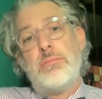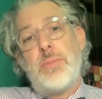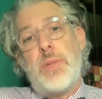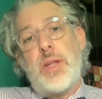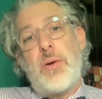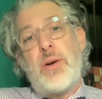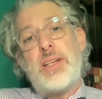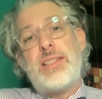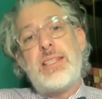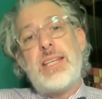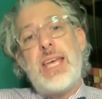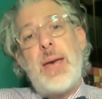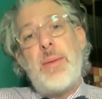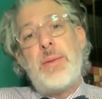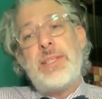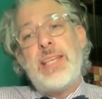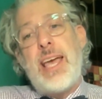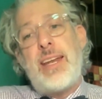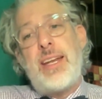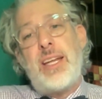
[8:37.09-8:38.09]
They're
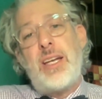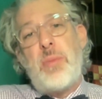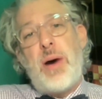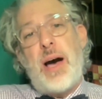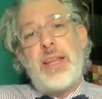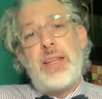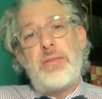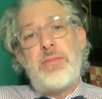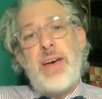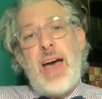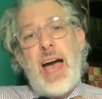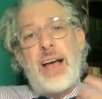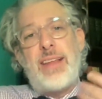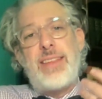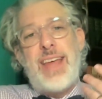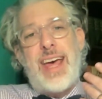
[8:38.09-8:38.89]
intimidated by the fact